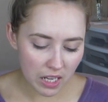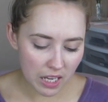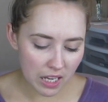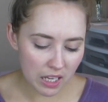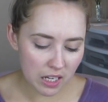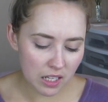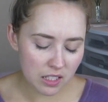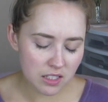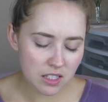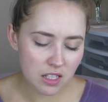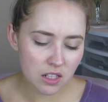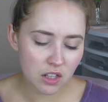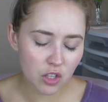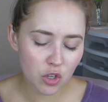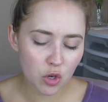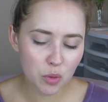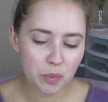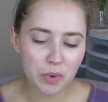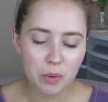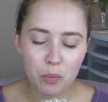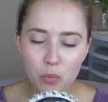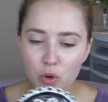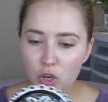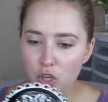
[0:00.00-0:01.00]
It is a little
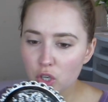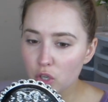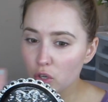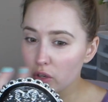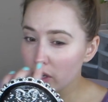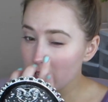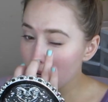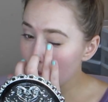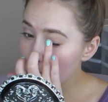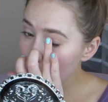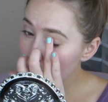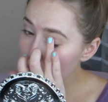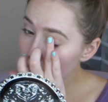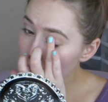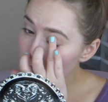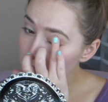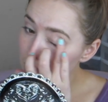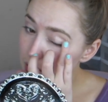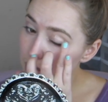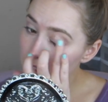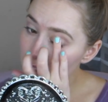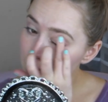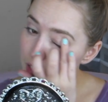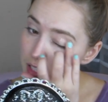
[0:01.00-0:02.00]
bit more creamy
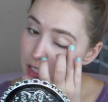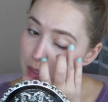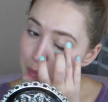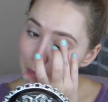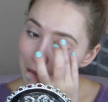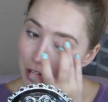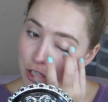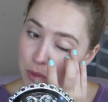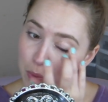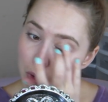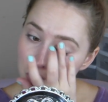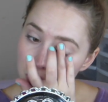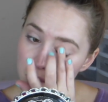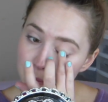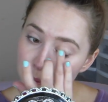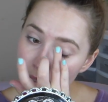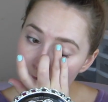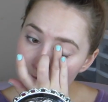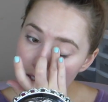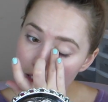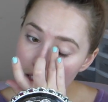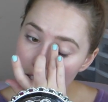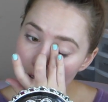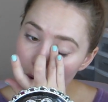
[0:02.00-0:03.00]
than the Smashbox
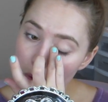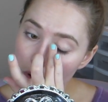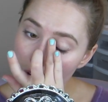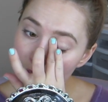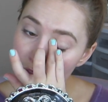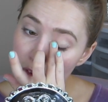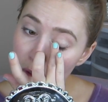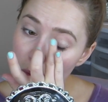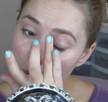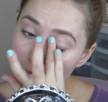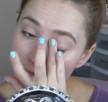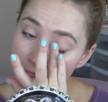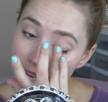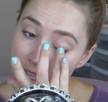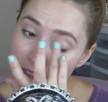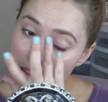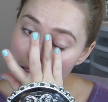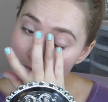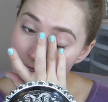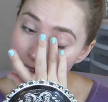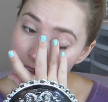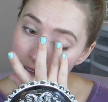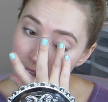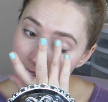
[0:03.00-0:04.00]
one, so if you like
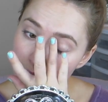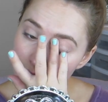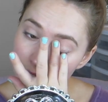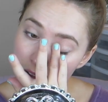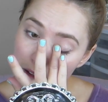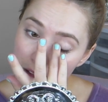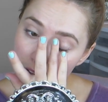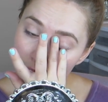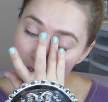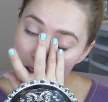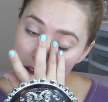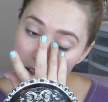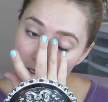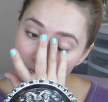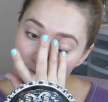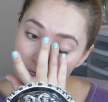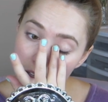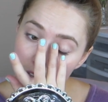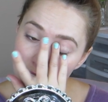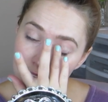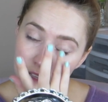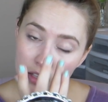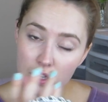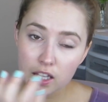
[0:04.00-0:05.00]
that,
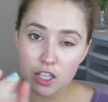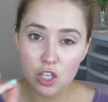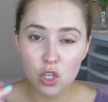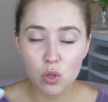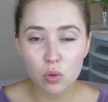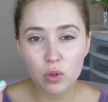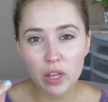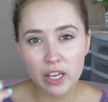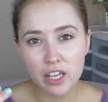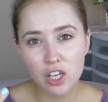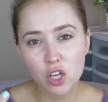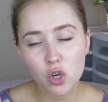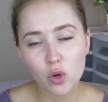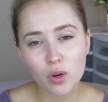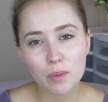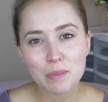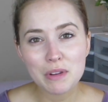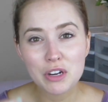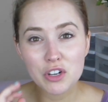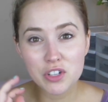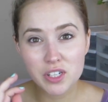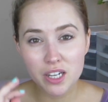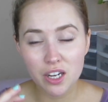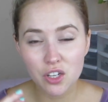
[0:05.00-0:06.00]
like you like a
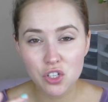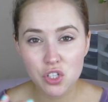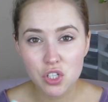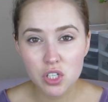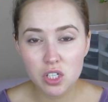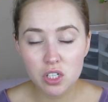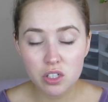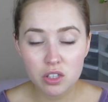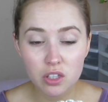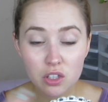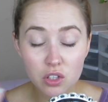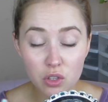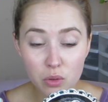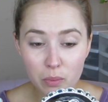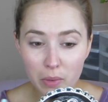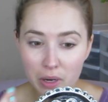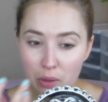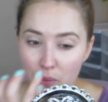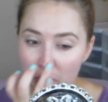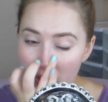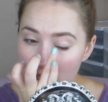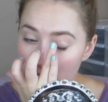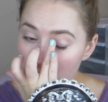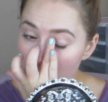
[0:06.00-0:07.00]
creamier texture, then you
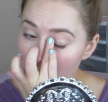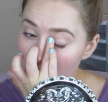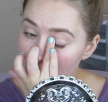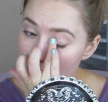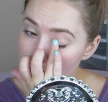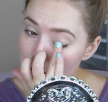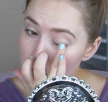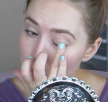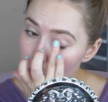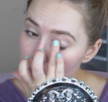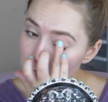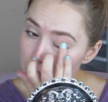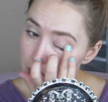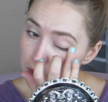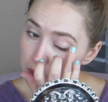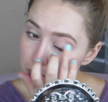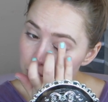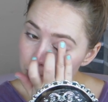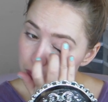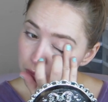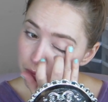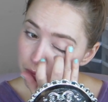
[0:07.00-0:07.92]
might really like this one.